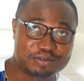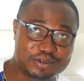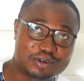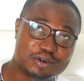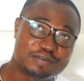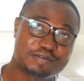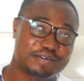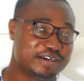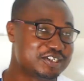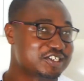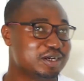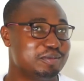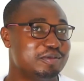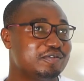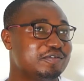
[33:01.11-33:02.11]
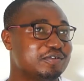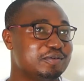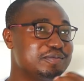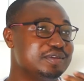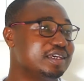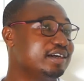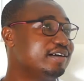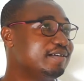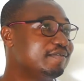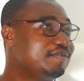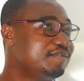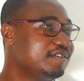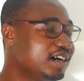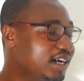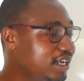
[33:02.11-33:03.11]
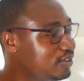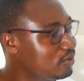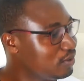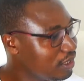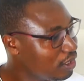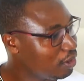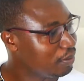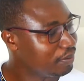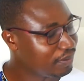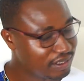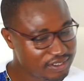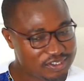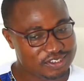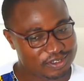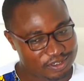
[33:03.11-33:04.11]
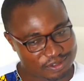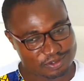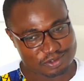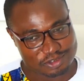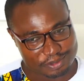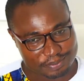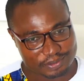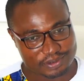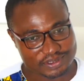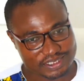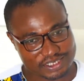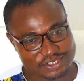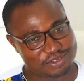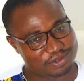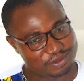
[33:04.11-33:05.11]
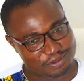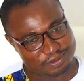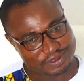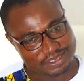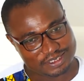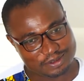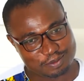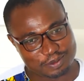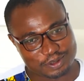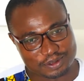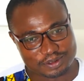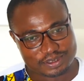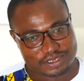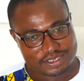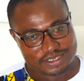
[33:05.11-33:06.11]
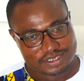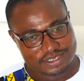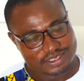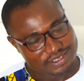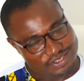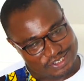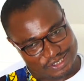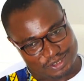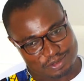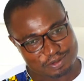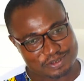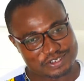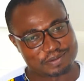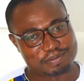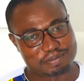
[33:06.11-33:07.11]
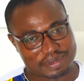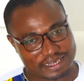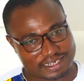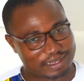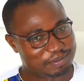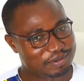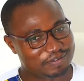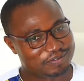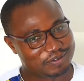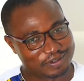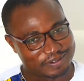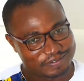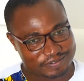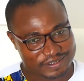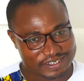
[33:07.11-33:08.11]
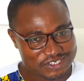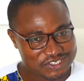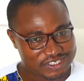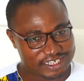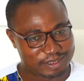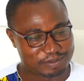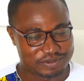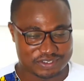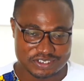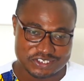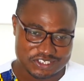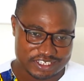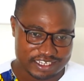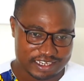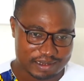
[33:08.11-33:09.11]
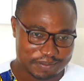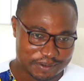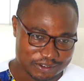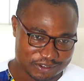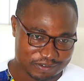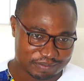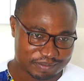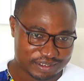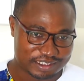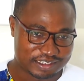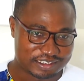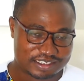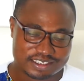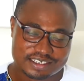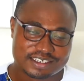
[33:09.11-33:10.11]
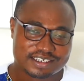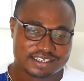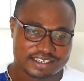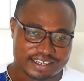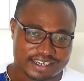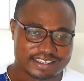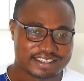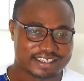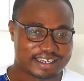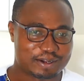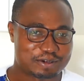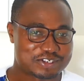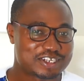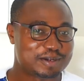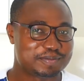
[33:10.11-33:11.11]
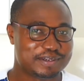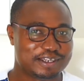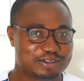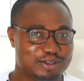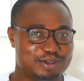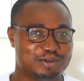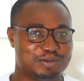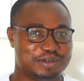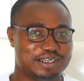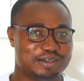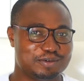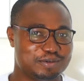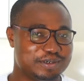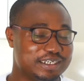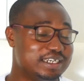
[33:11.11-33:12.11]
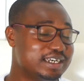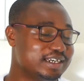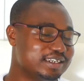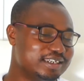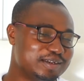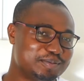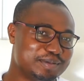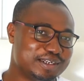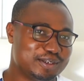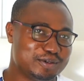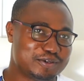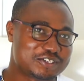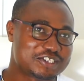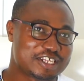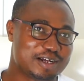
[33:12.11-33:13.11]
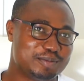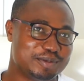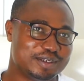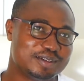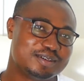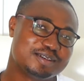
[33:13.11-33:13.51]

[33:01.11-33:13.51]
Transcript: We got friends coming from near and far to help us, to support us. So we did well. Sales wasn't bad. I mean, for a first time business, seeing the amount of money, I think I was happy. I thought we were done. The money was coming.